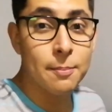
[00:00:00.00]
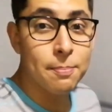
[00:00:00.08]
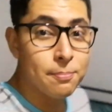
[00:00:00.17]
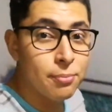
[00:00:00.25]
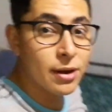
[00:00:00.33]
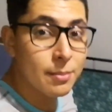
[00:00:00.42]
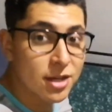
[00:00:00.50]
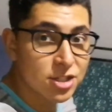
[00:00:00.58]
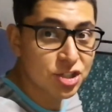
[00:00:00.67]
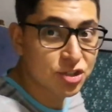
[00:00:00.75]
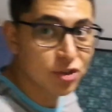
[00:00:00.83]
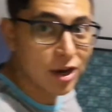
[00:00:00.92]
gonna pretty
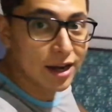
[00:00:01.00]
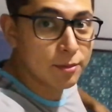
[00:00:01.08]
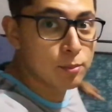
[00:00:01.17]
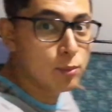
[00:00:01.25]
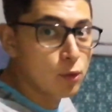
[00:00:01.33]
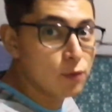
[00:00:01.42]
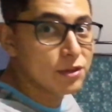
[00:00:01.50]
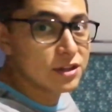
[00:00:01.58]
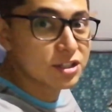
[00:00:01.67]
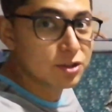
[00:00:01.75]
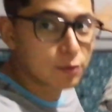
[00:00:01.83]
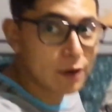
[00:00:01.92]
much try to move this